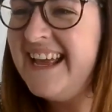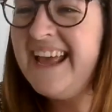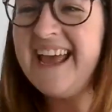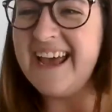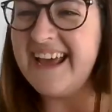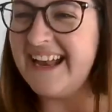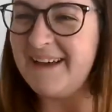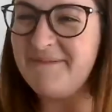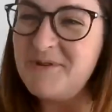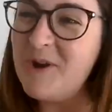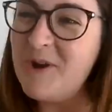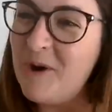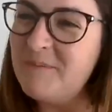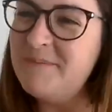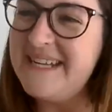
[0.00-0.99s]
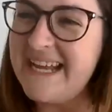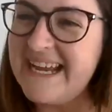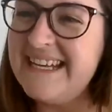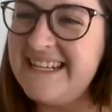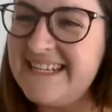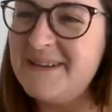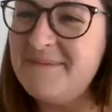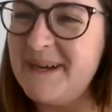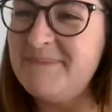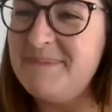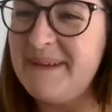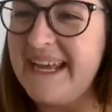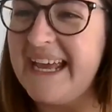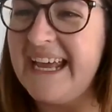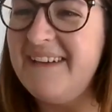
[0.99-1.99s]
and I'm not updating my
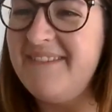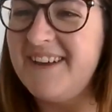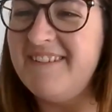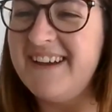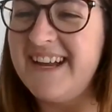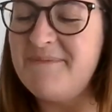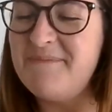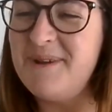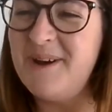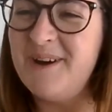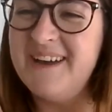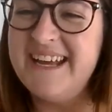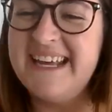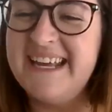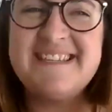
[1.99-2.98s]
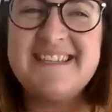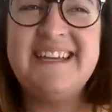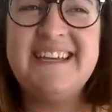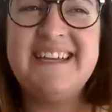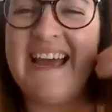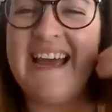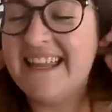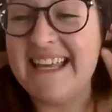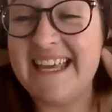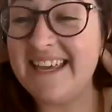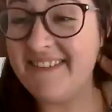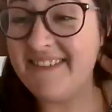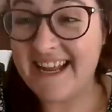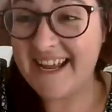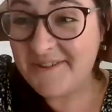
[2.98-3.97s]
behavior and I'm not it's yeah I think
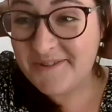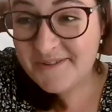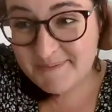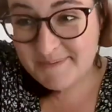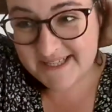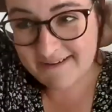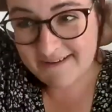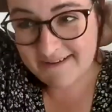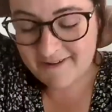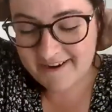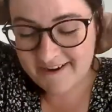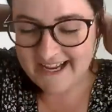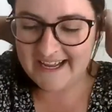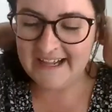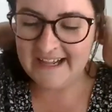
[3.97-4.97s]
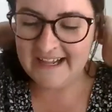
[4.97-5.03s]
even adults perseverate